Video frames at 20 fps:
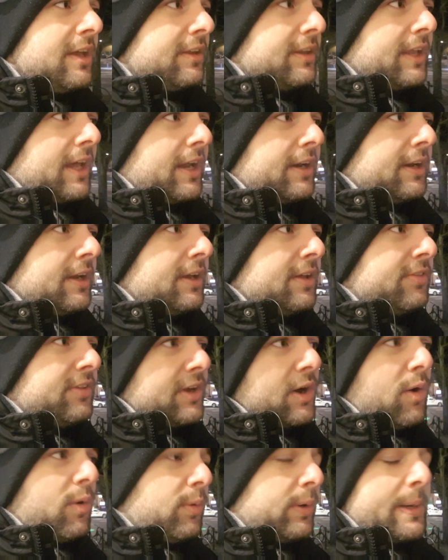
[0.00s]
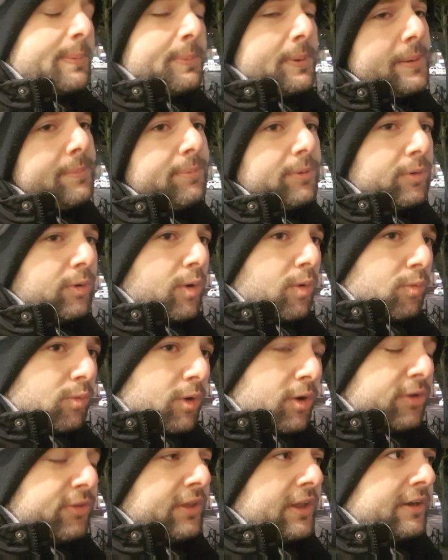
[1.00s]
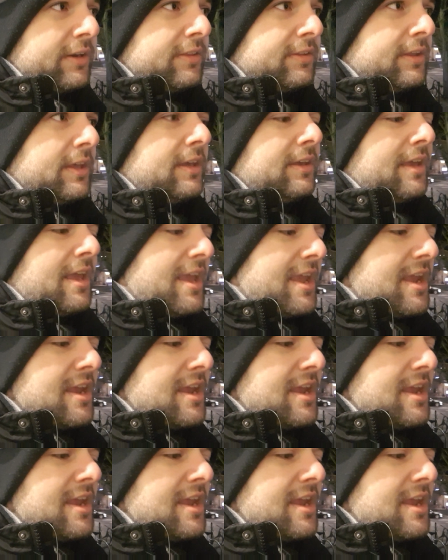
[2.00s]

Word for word: that the only people who are worth anything